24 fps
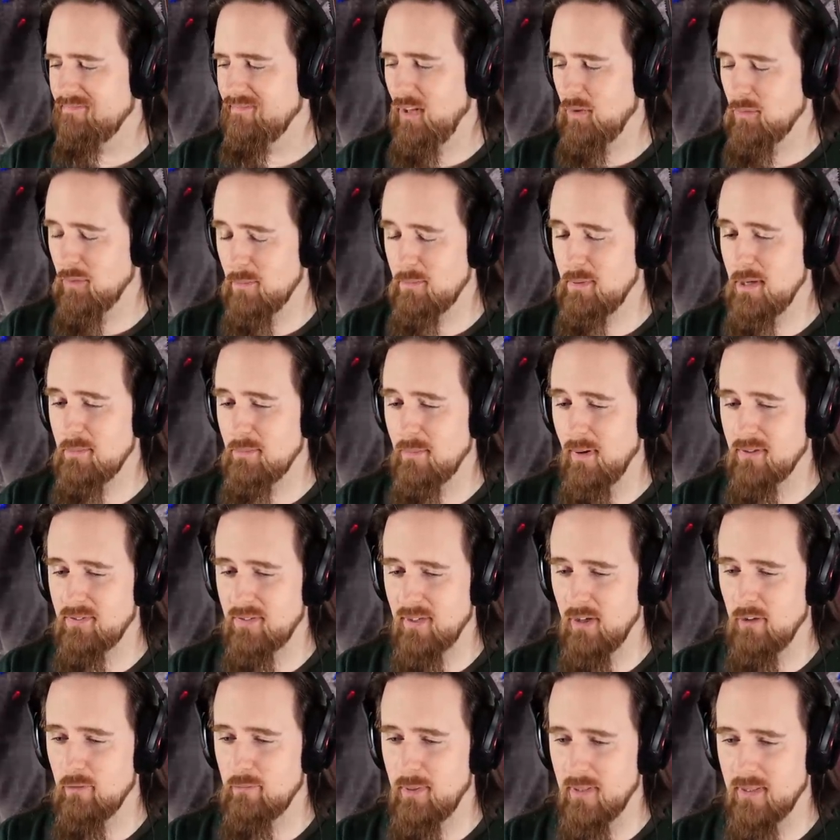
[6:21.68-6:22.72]
I'll repeat
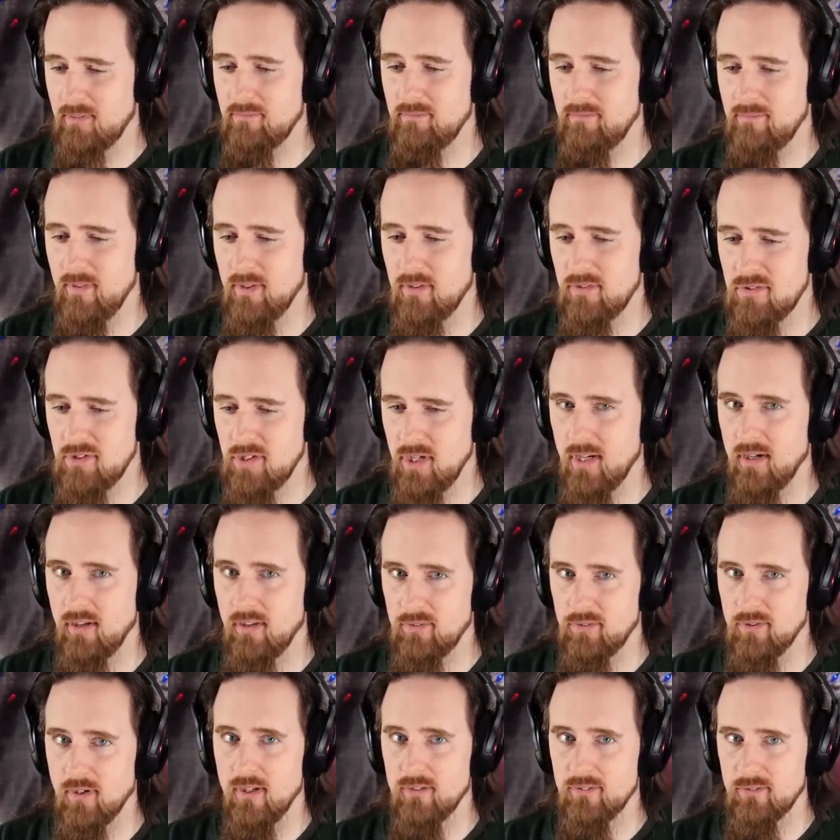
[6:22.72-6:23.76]
myself, but this channel
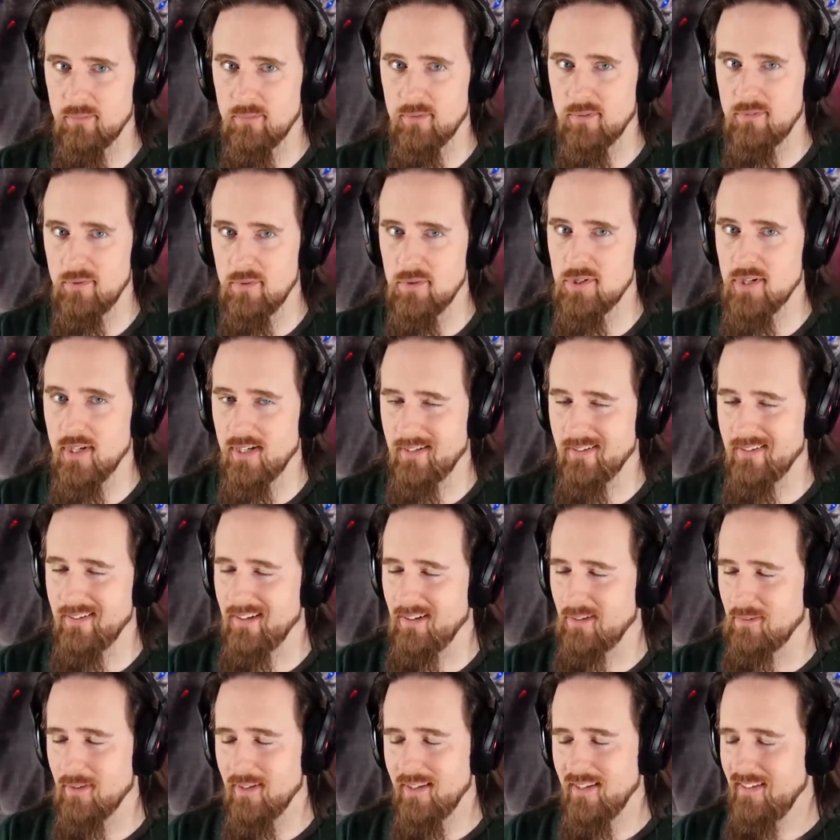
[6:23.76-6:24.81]
is awesome. Do check it
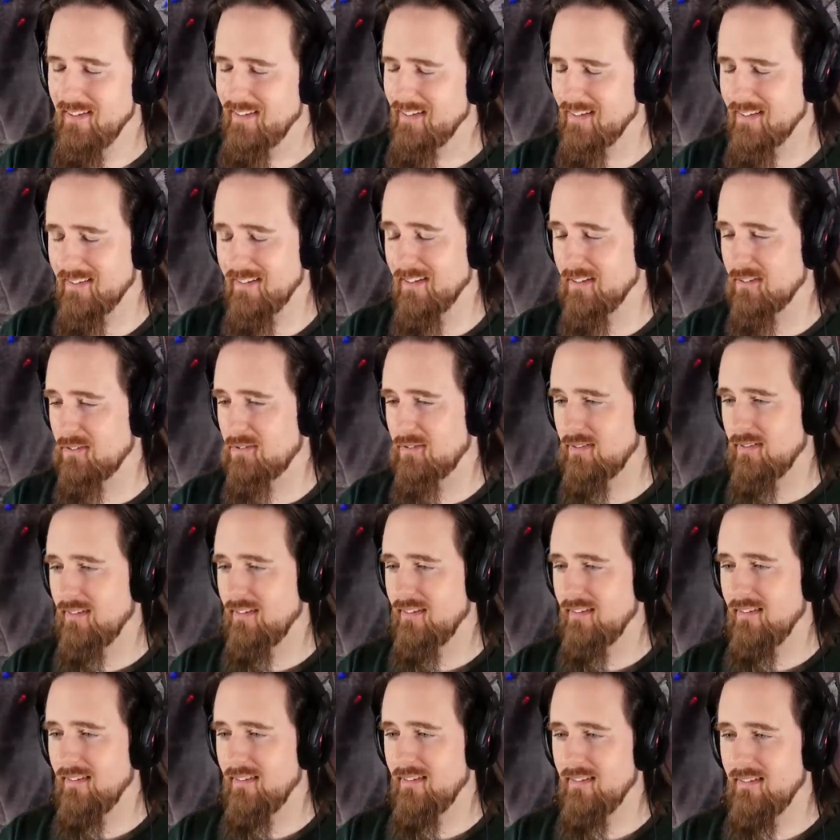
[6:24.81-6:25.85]
out. He does
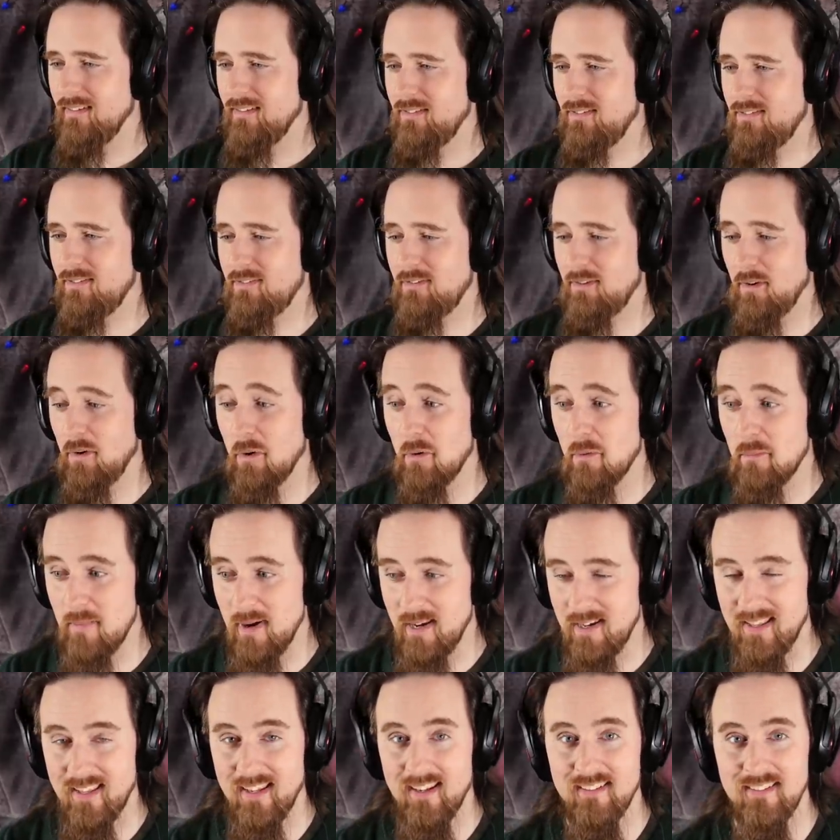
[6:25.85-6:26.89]
so
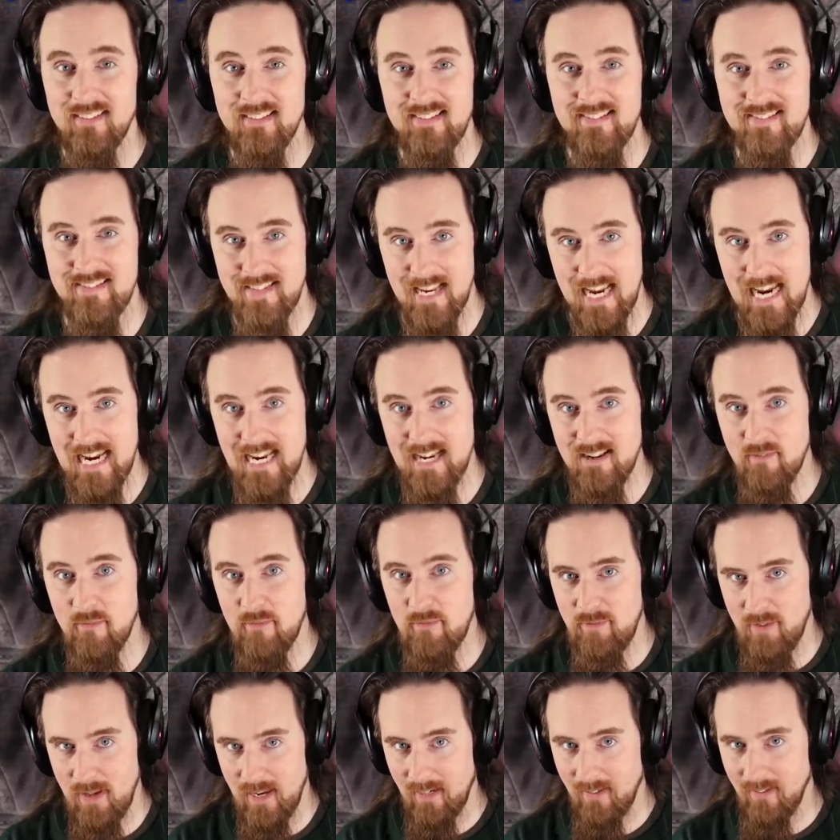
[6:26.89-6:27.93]
many insane
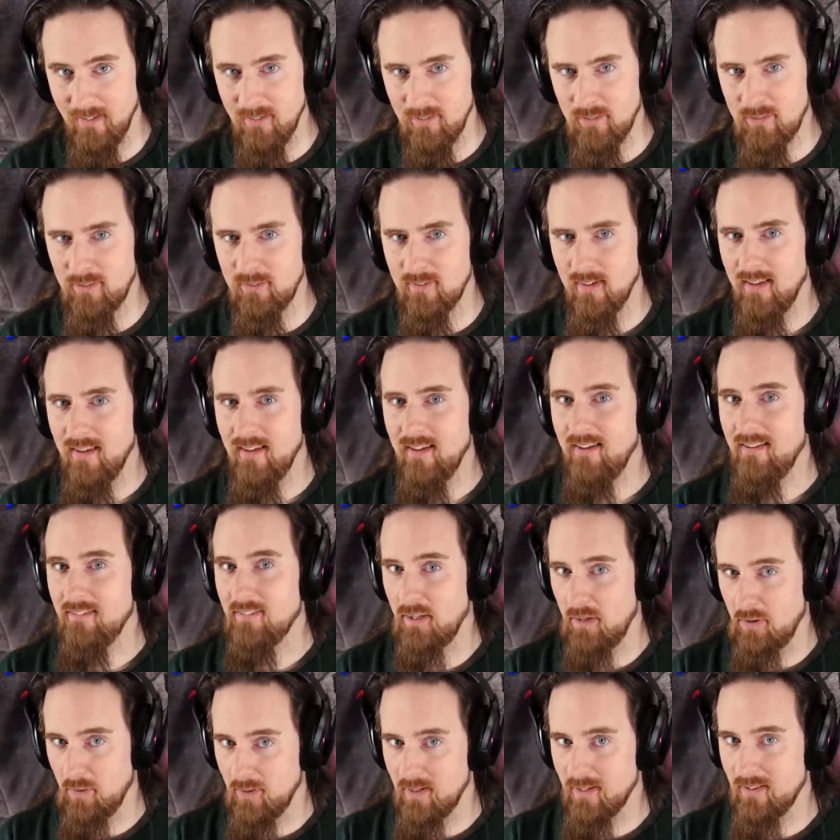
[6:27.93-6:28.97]
things
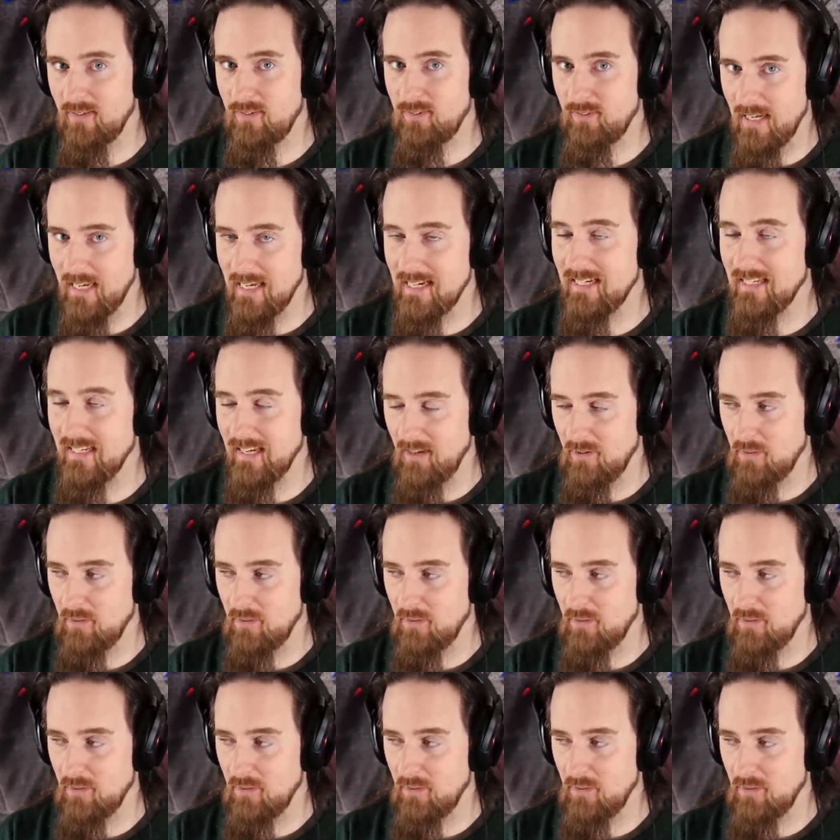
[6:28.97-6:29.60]
that are insanely